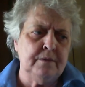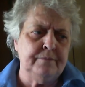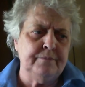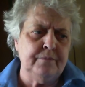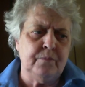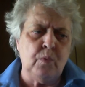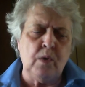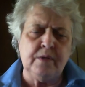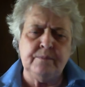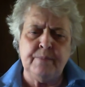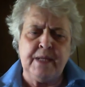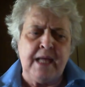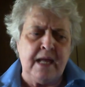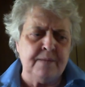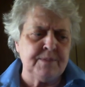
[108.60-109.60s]
What
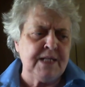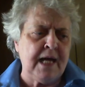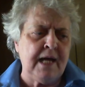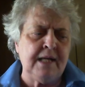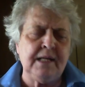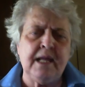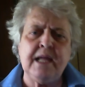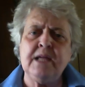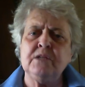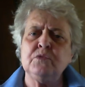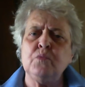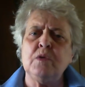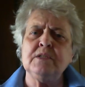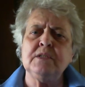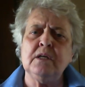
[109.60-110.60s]
became Thailand
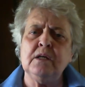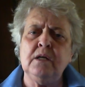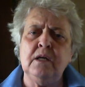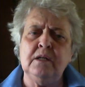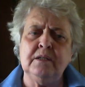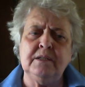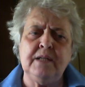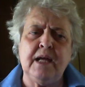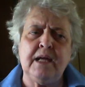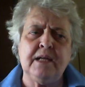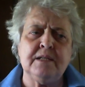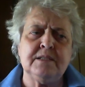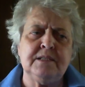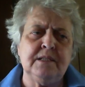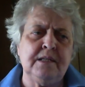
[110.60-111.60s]
wasn't
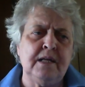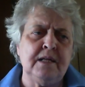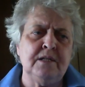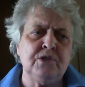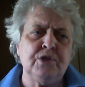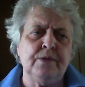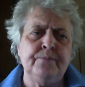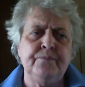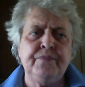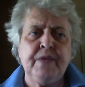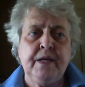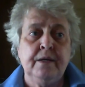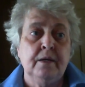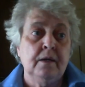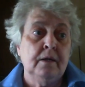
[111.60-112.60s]
colonized in Asia,
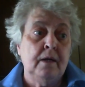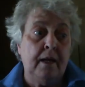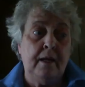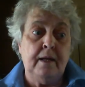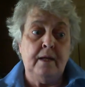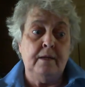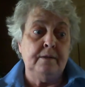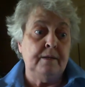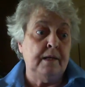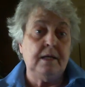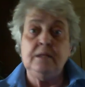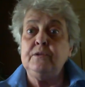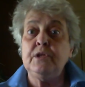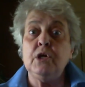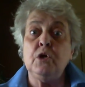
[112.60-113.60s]
and
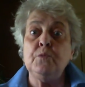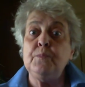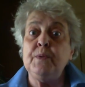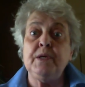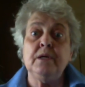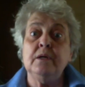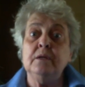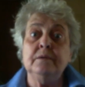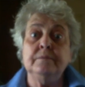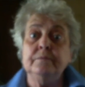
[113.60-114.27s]
Ethiopia